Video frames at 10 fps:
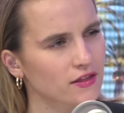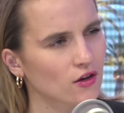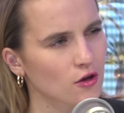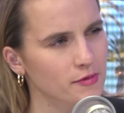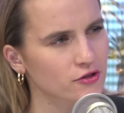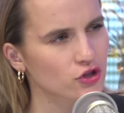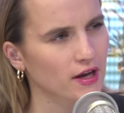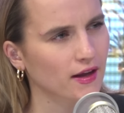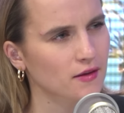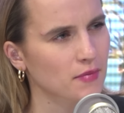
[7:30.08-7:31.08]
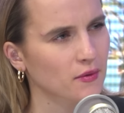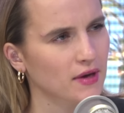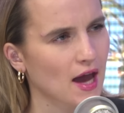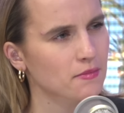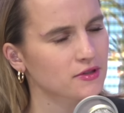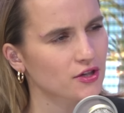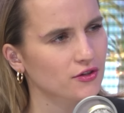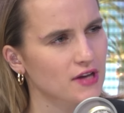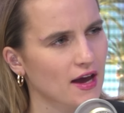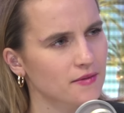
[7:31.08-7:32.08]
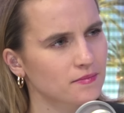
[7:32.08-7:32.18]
at all been shaken by what happened to your dad?